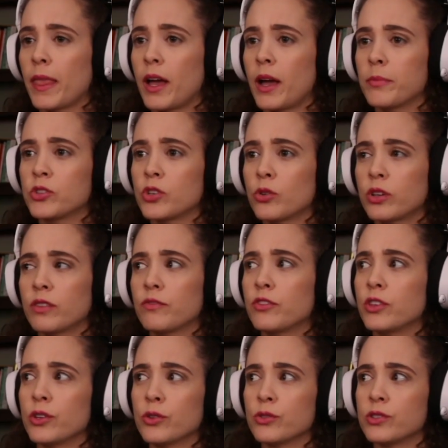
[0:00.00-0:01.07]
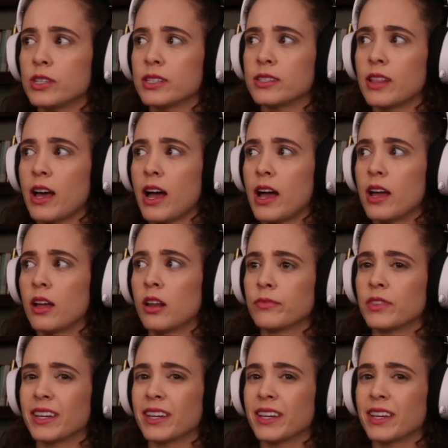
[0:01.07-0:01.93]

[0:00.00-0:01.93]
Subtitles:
I'm so confused. Is that